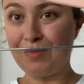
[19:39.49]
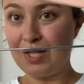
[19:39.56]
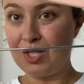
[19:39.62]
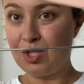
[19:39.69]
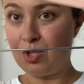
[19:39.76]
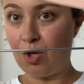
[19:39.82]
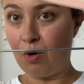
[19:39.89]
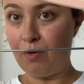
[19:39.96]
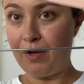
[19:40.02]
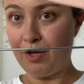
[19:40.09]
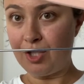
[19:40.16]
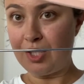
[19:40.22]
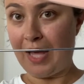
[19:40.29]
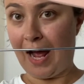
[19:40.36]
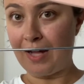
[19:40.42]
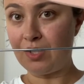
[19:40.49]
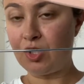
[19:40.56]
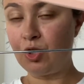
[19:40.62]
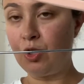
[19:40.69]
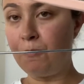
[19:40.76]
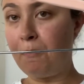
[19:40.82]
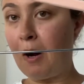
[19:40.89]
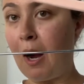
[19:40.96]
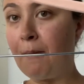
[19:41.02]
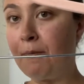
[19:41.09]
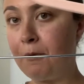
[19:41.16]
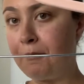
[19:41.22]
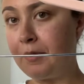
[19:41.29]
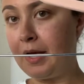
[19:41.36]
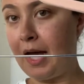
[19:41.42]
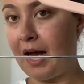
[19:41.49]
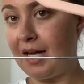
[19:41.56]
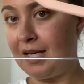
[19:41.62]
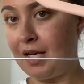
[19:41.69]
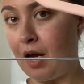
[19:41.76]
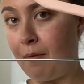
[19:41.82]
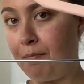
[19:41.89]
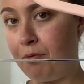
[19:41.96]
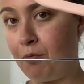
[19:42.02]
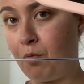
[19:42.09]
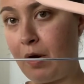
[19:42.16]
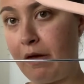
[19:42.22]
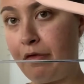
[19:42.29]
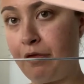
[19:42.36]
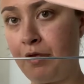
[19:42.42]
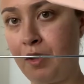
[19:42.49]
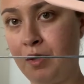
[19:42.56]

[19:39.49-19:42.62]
So there's that. So you probably end up with